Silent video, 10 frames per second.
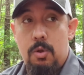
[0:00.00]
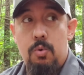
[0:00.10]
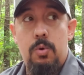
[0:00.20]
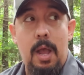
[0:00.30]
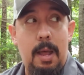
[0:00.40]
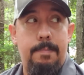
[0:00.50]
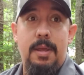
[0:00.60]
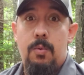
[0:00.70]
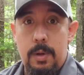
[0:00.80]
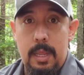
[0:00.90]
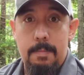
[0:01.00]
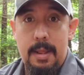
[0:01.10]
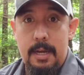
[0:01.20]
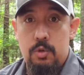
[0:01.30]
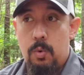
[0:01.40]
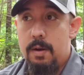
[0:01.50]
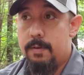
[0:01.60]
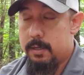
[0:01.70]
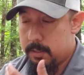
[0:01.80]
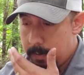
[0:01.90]
who God meant when He met each one of
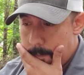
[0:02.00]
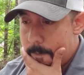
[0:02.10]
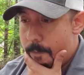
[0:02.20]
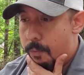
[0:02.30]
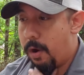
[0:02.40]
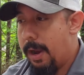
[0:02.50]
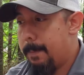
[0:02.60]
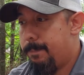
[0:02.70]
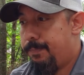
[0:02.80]
us, right?